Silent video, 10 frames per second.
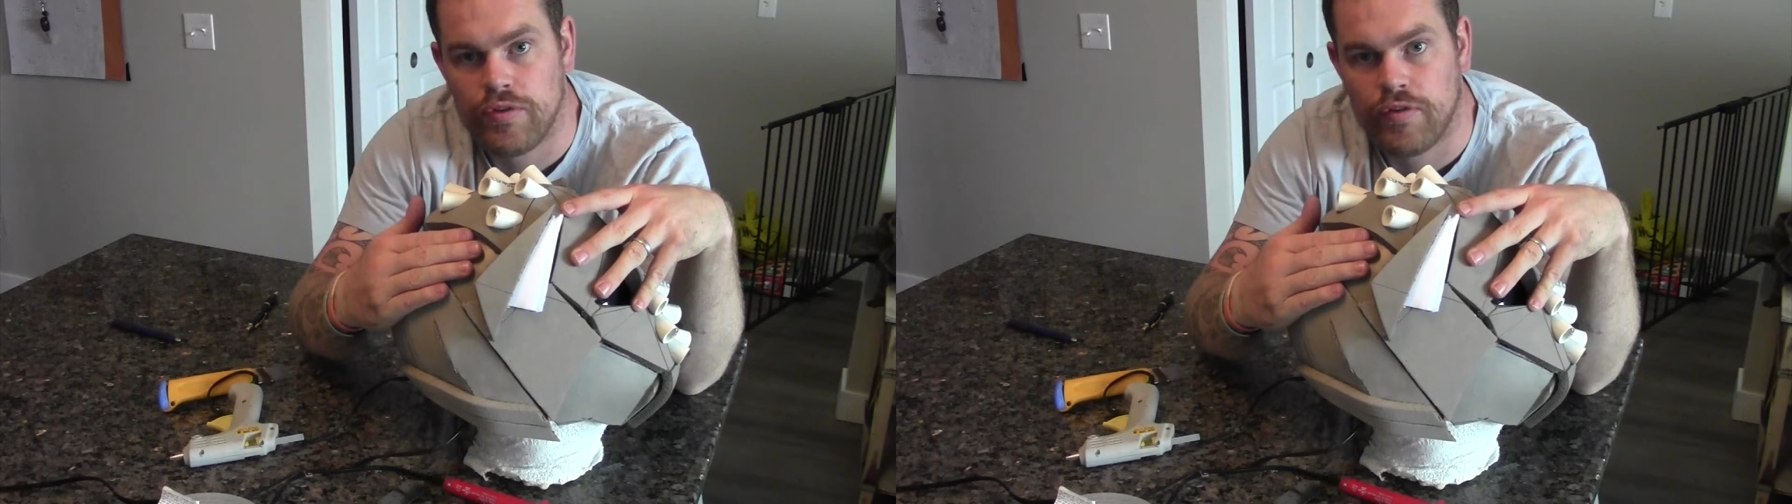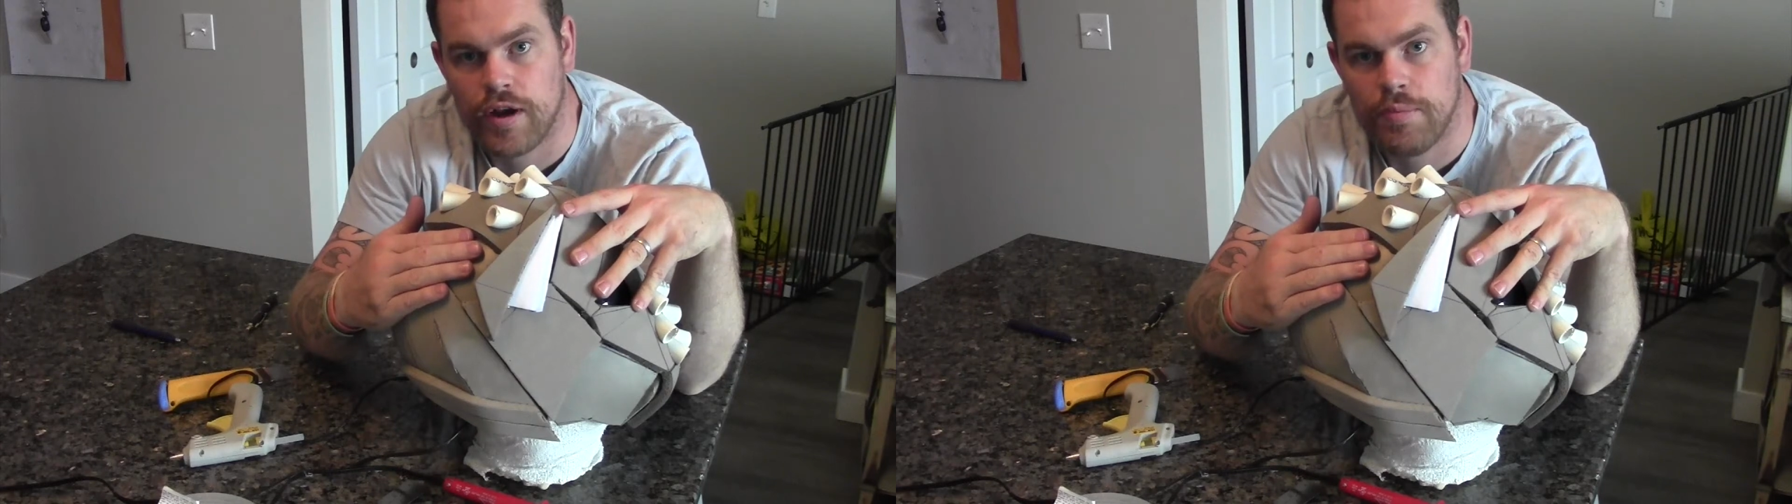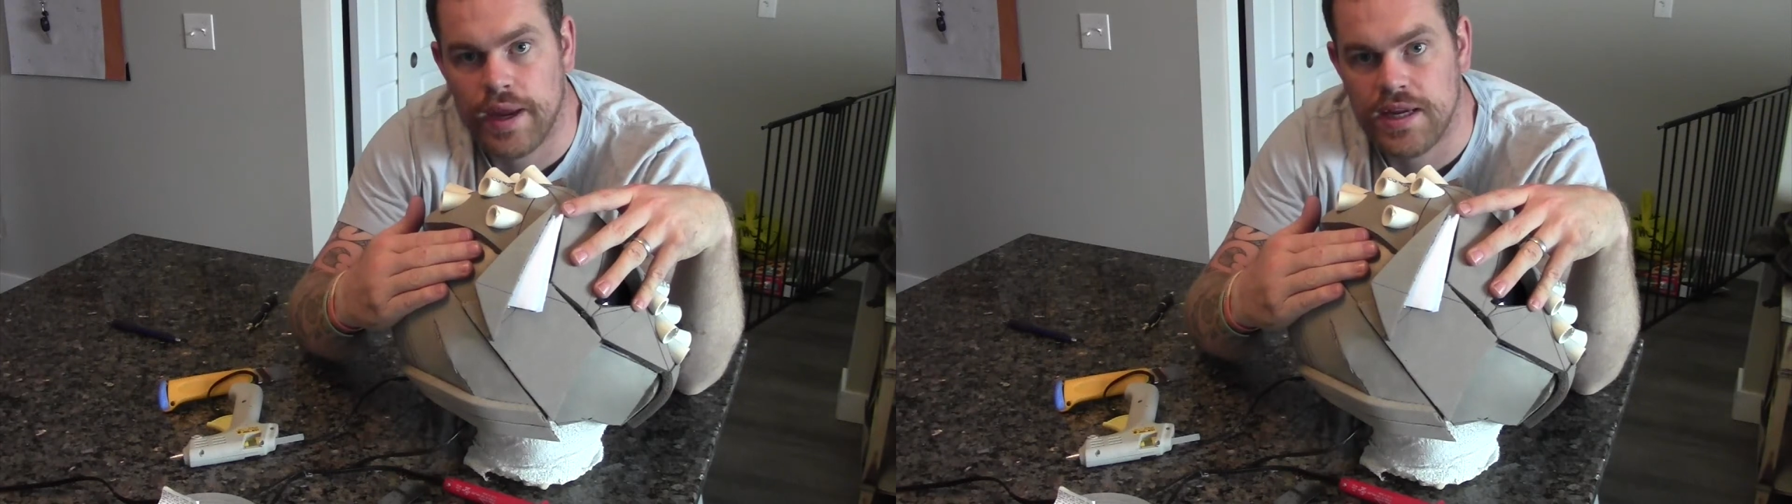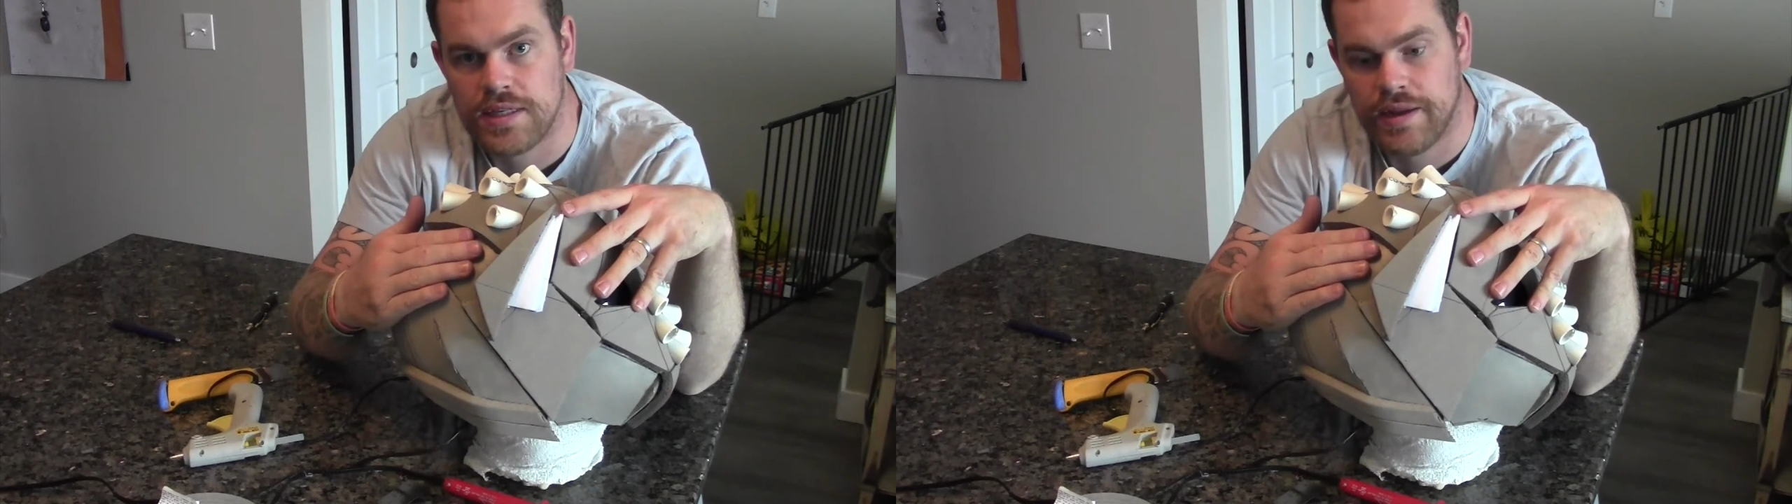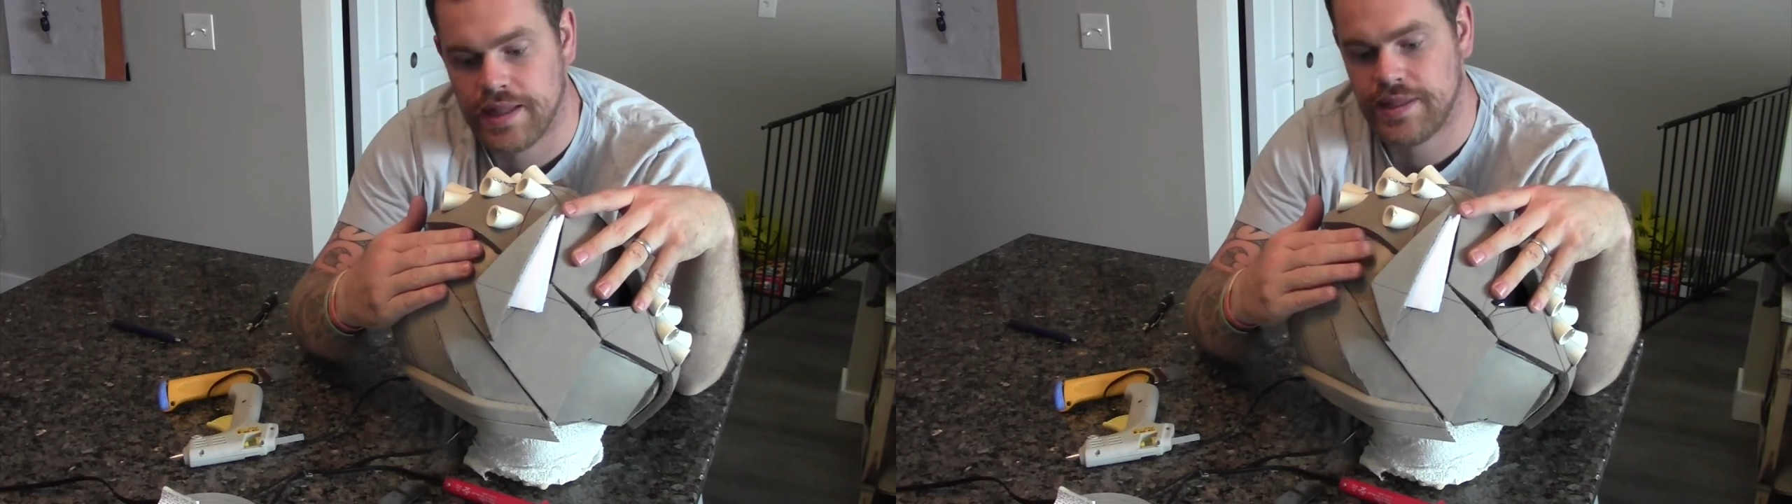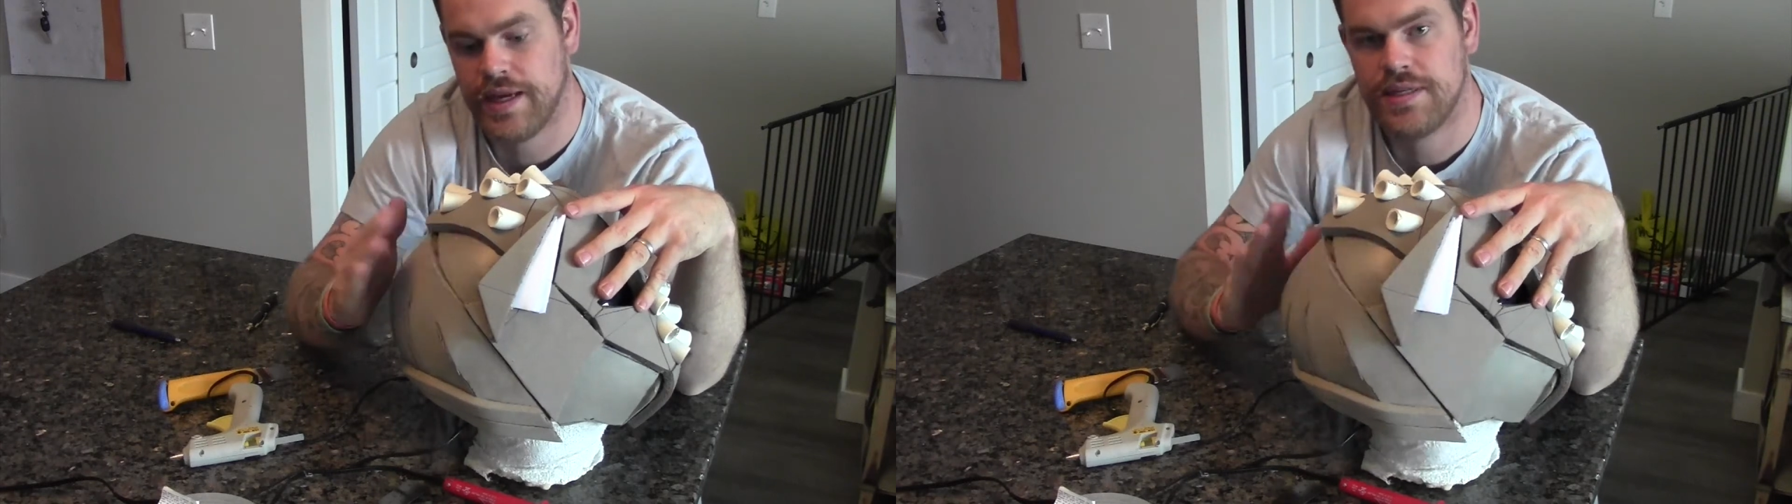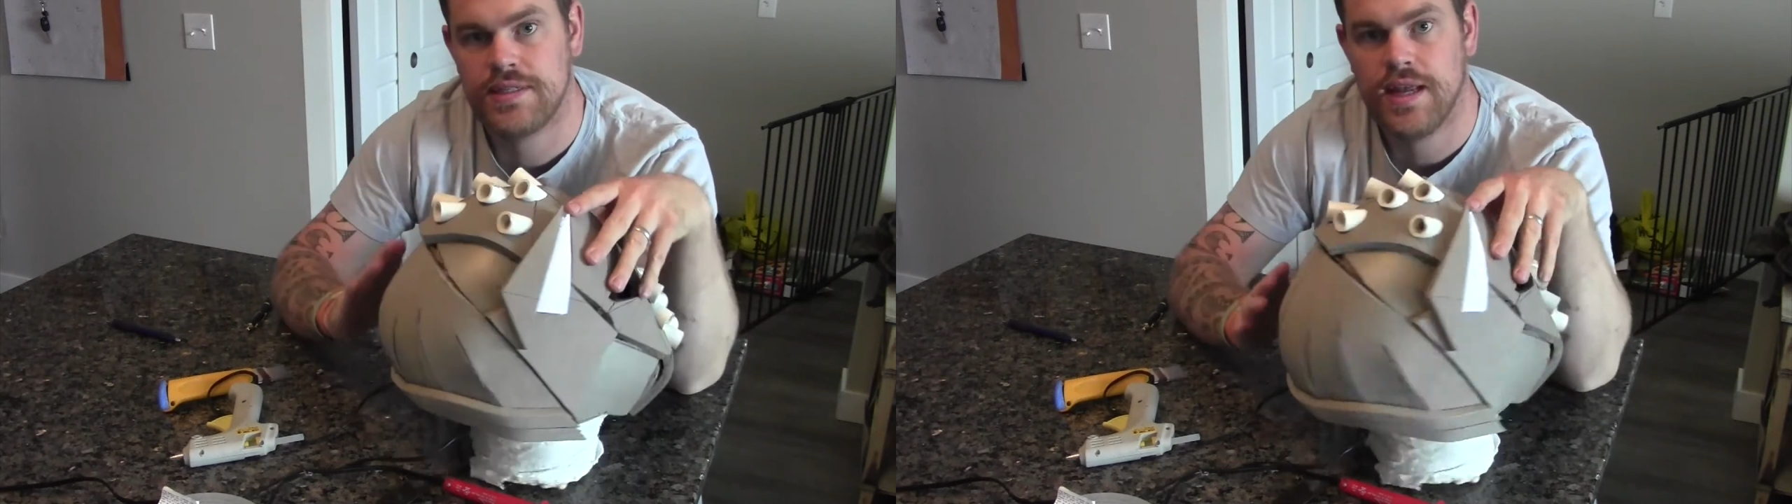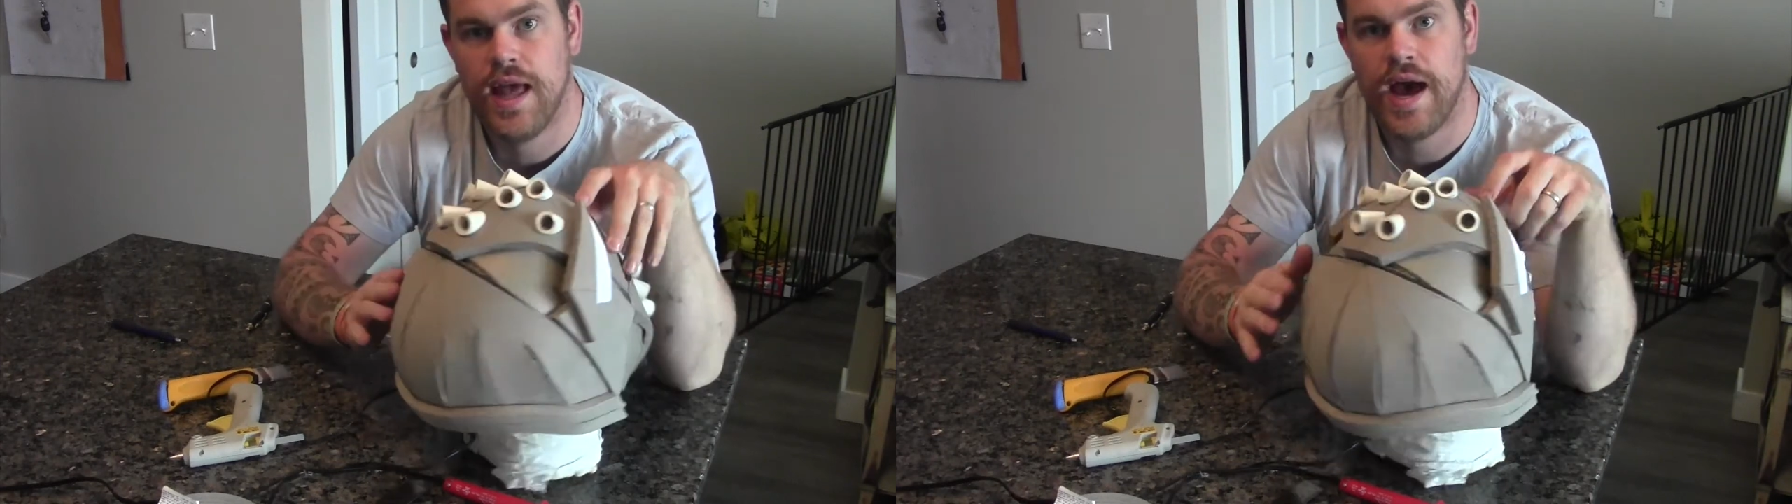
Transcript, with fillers: front piece like this,